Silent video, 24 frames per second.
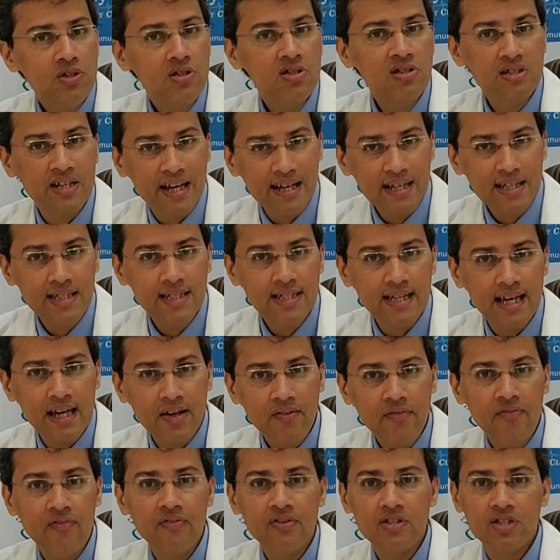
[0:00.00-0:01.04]
stay
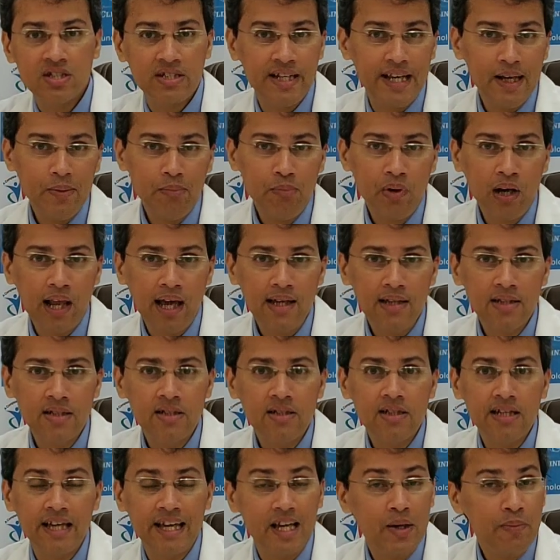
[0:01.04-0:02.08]
safe, stay
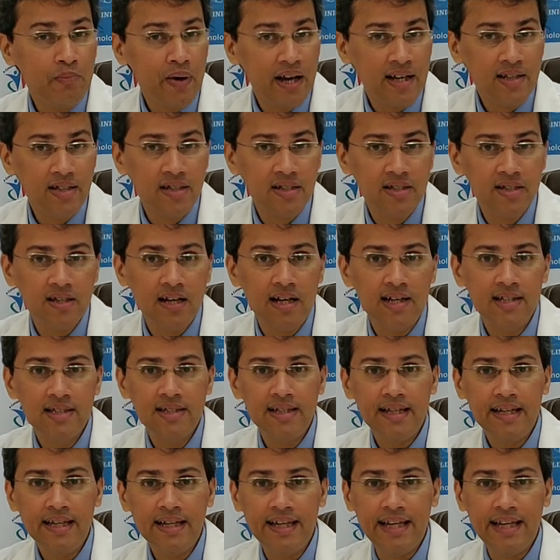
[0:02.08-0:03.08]
blessed, keep exercising,